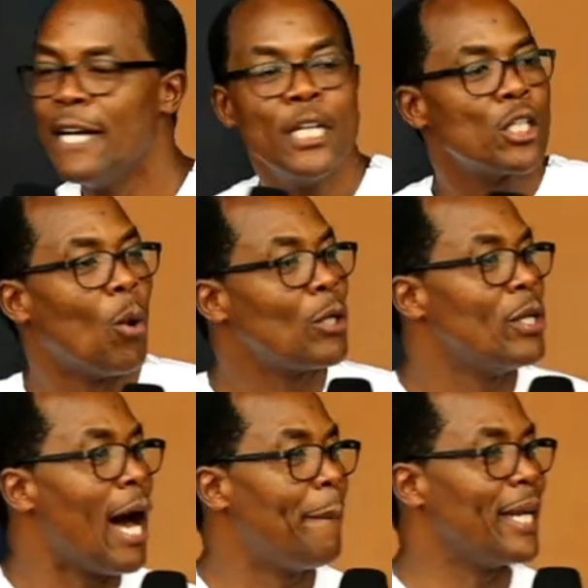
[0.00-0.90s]
So what would
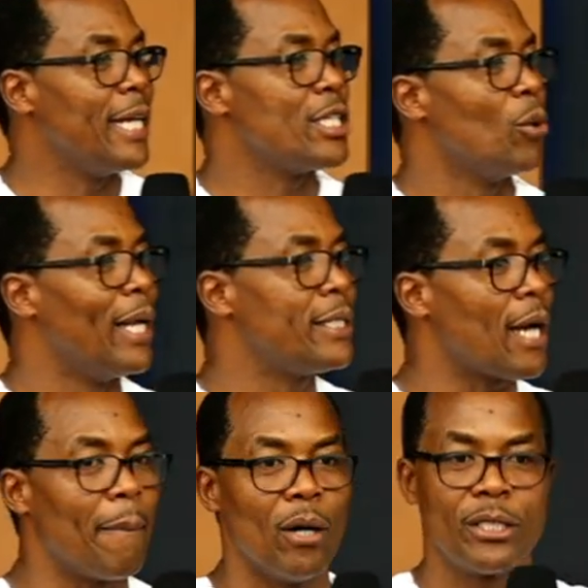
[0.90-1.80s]
happen is you went
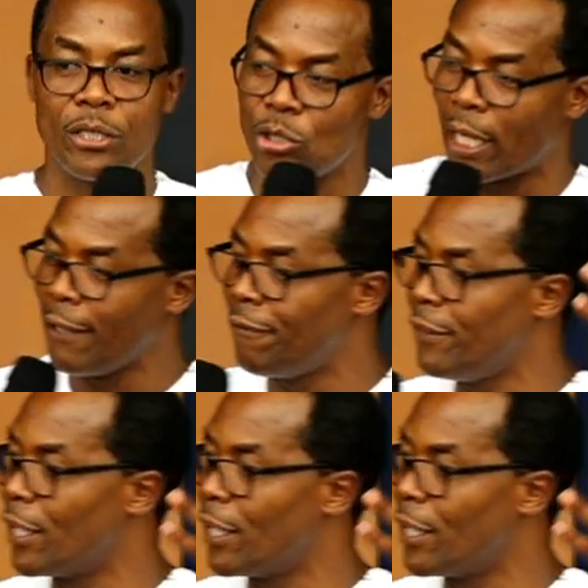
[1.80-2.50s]
about your life in